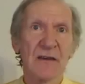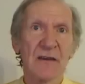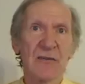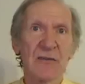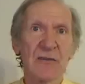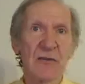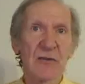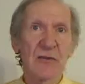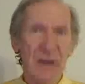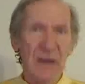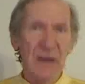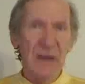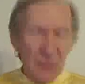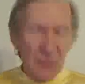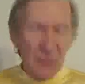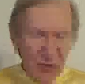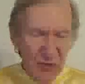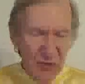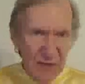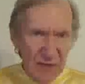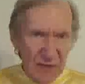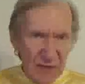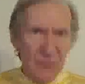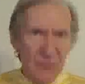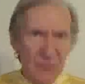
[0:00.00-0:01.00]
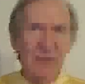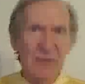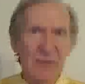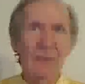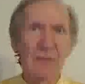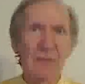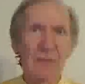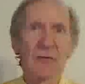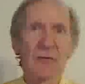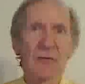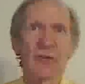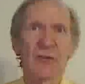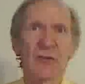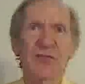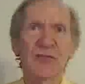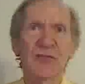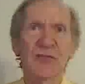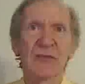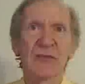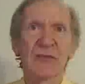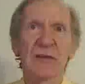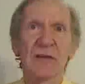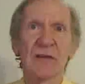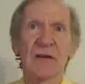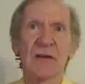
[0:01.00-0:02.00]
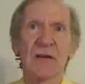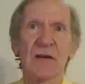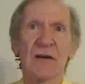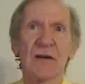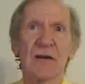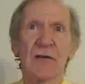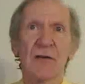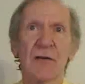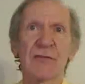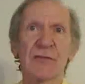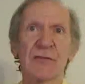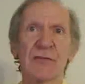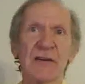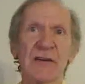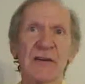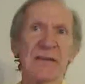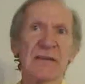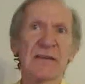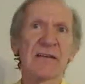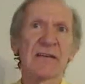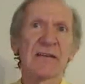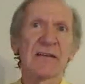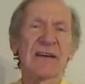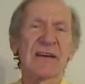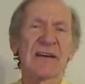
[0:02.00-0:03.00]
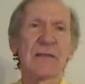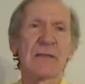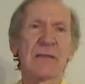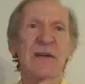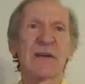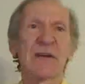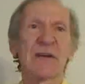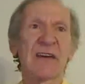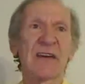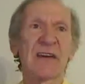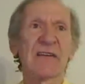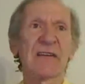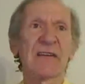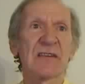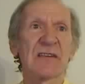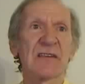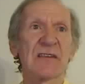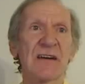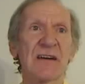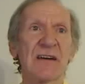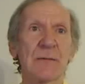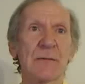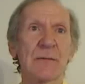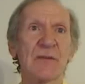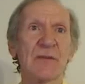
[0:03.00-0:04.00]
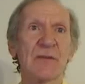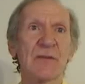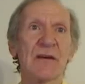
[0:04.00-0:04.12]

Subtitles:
You can change the looks of your inner realm at any time.